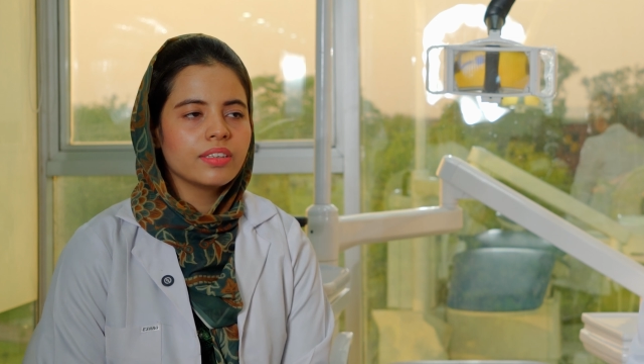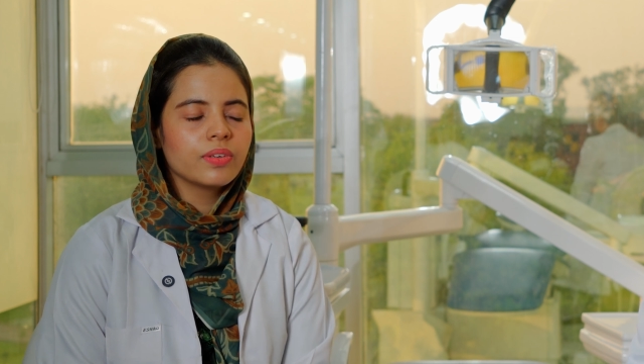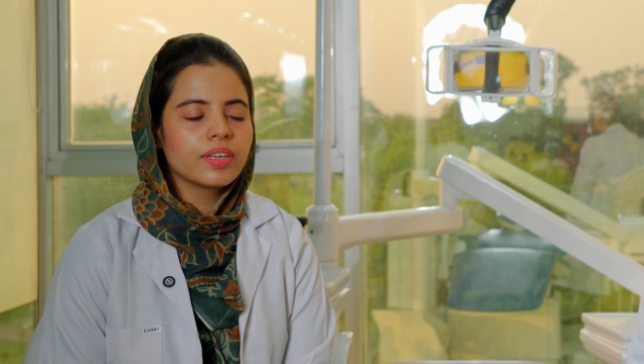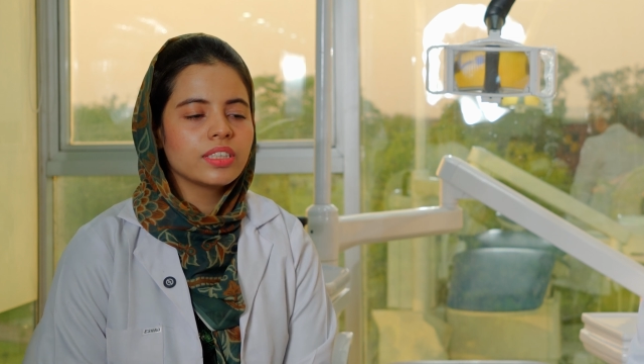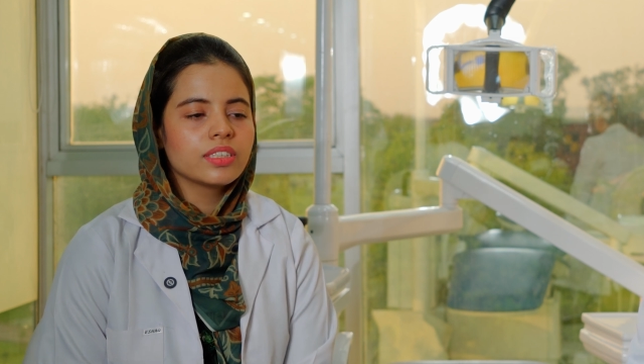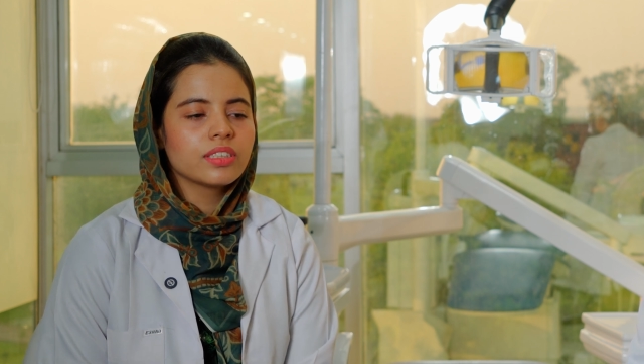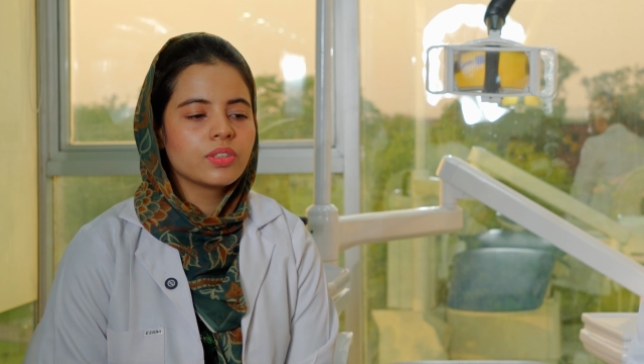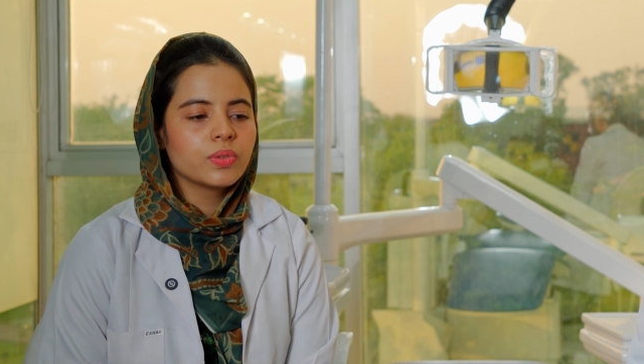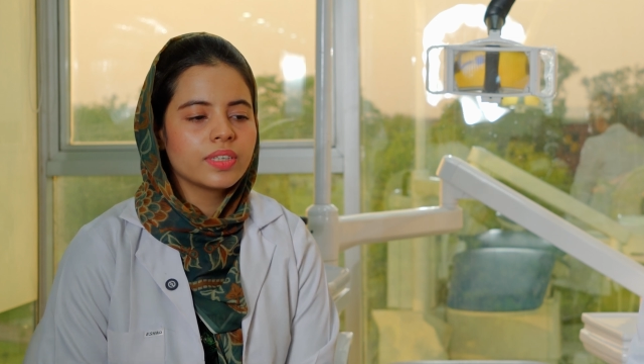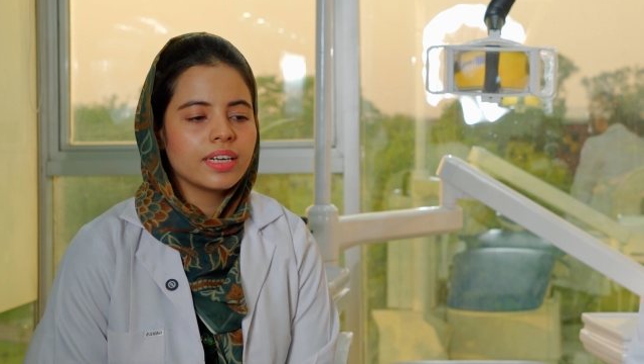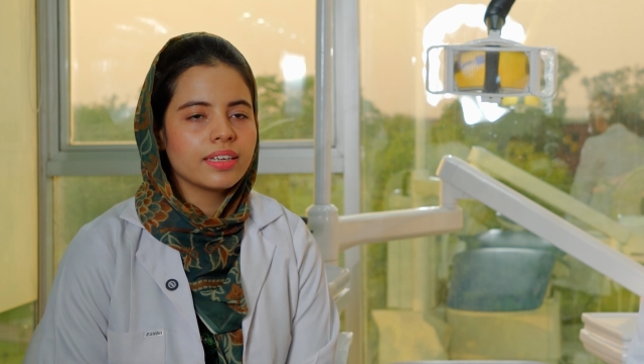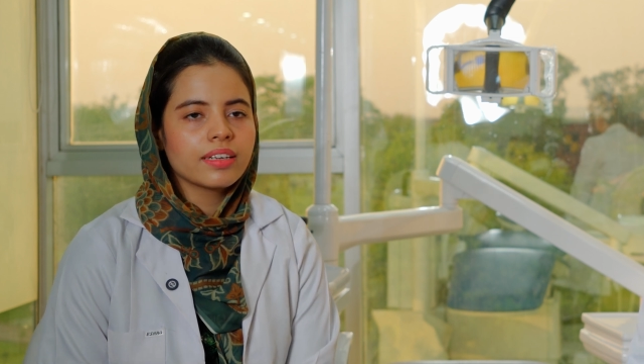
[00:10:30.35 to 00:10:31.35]
You can just do
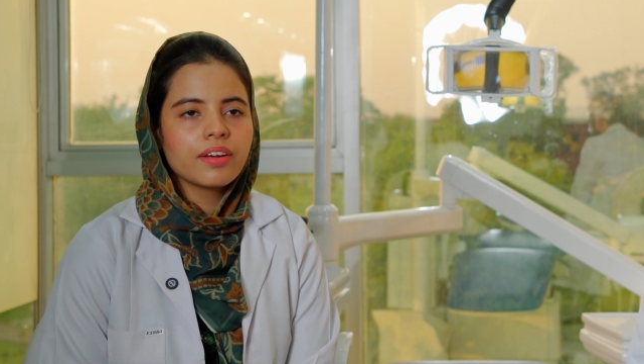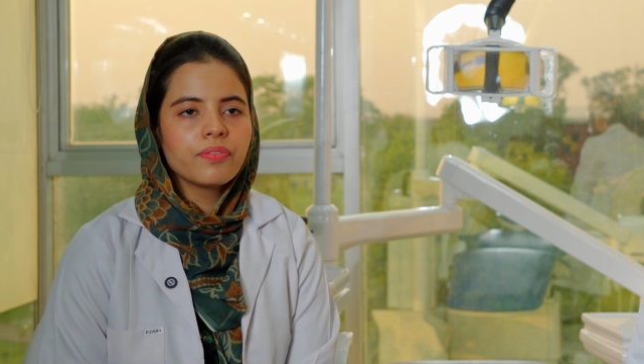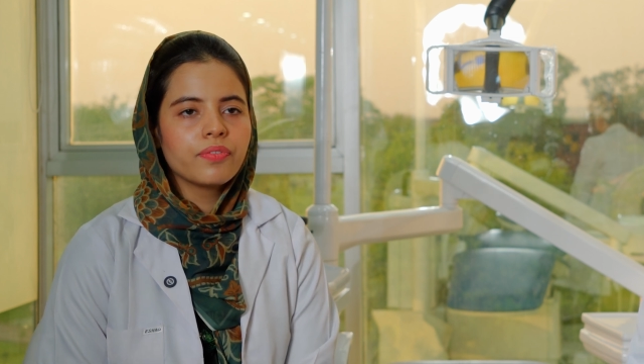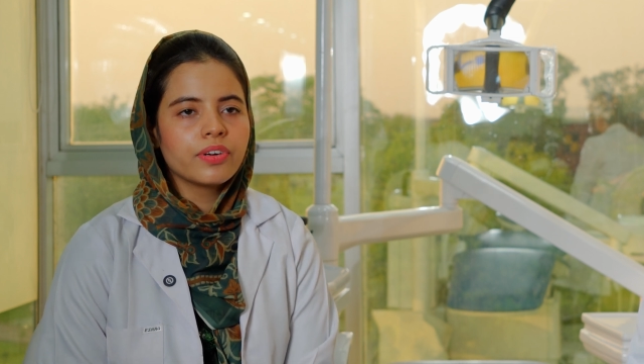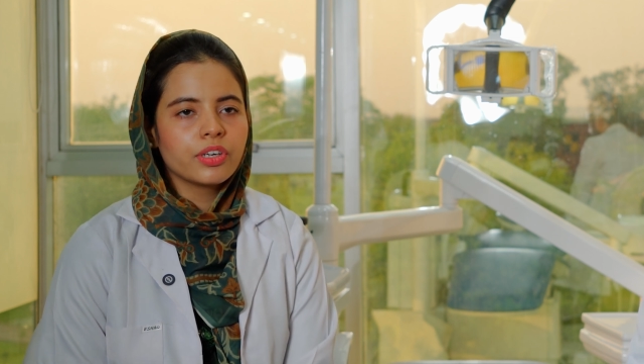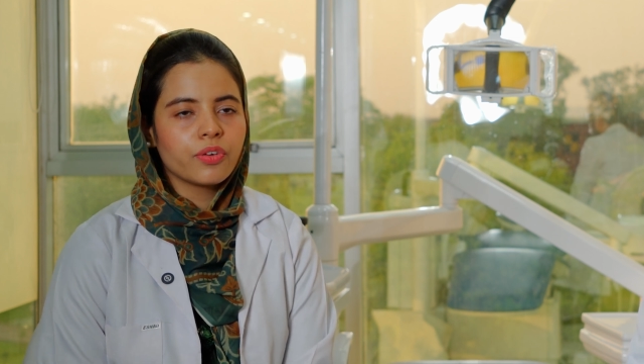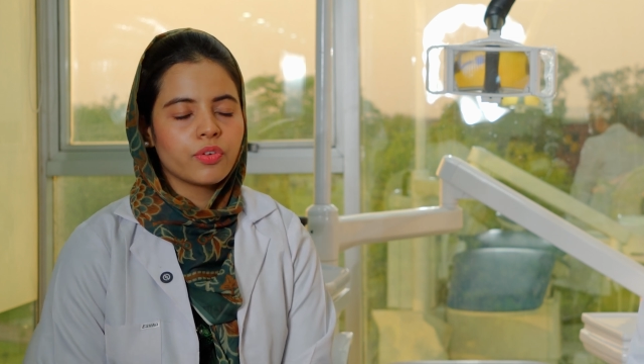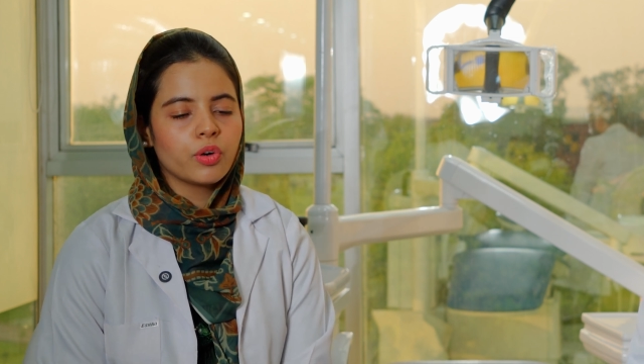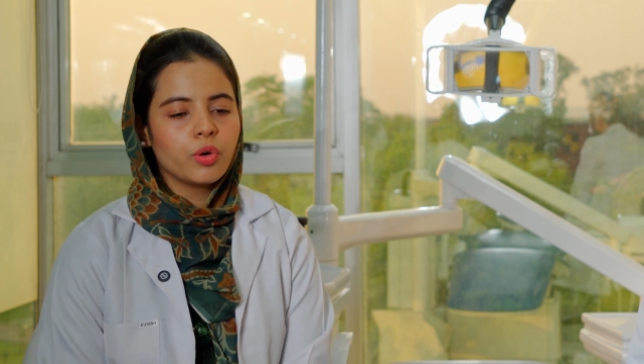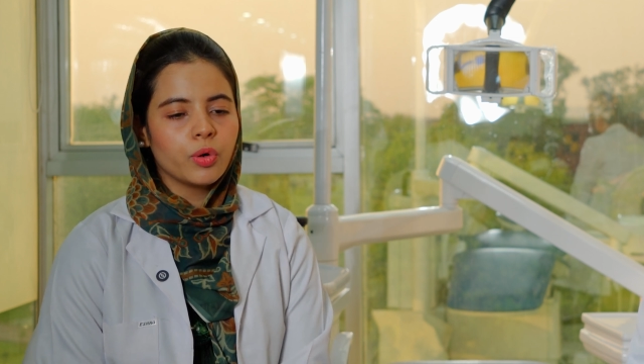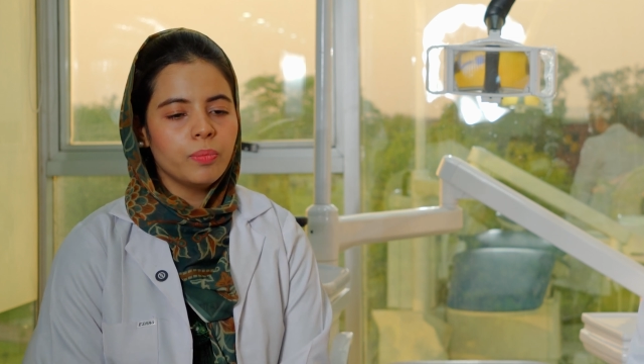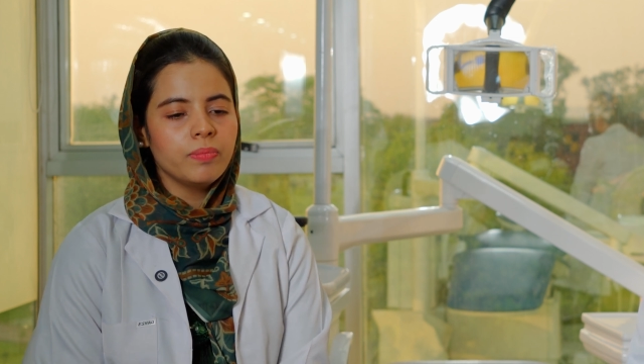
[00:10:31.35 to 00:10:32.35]
it at the comfort of your
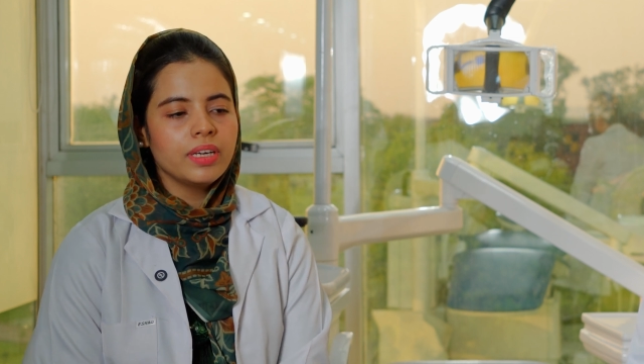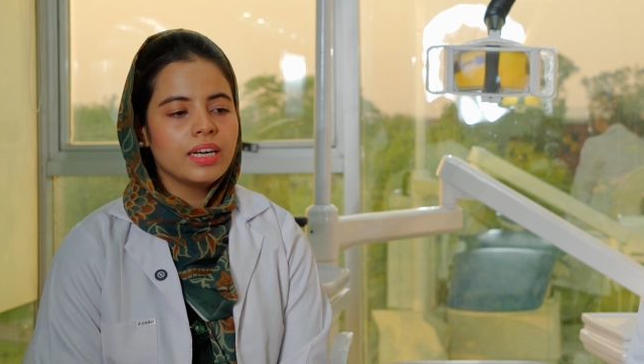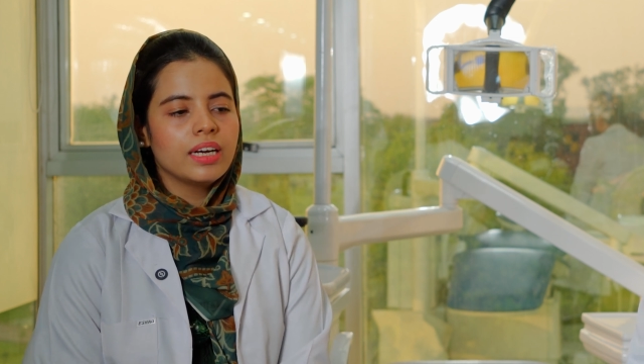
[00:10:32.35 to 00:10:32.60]
home.